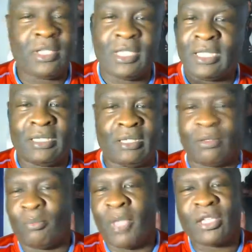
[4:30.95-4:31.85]

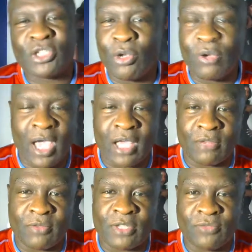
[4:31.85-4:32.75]
it, make a joke out
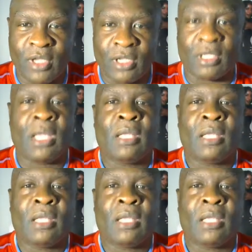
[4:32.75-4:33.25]
of it. It's funny.